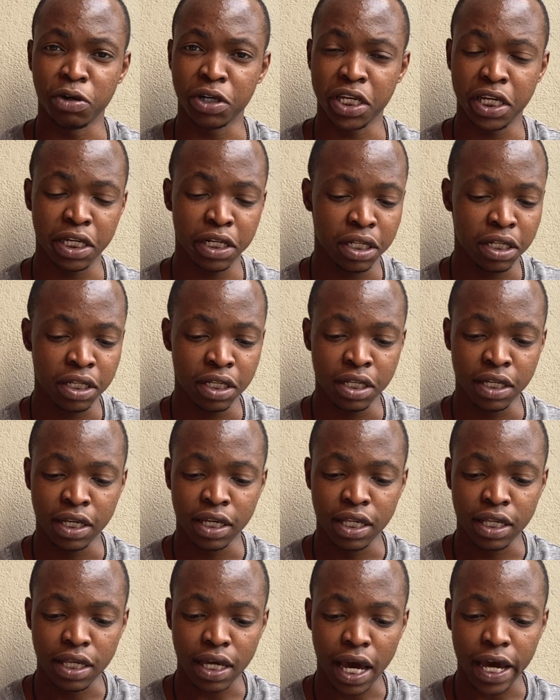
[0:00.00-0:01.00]
kid,
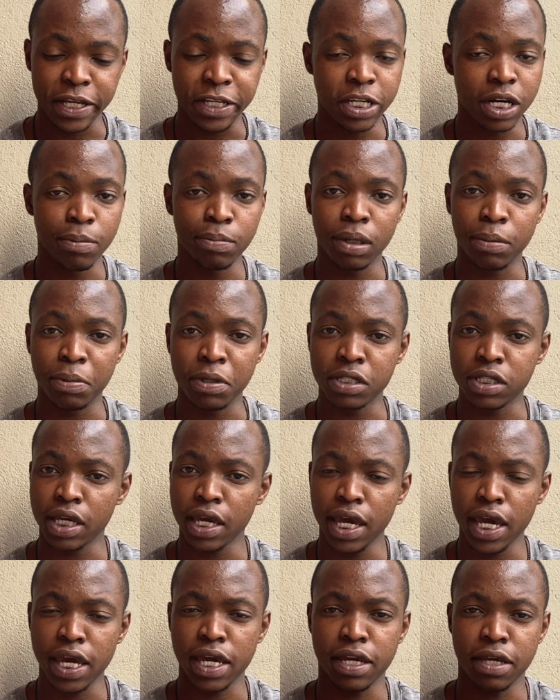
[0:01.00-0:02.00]
I jump up and say,
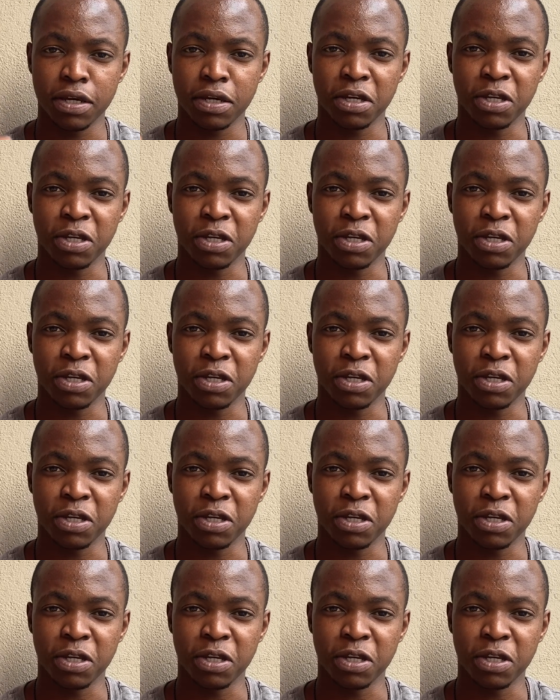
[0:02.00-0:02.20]
hey,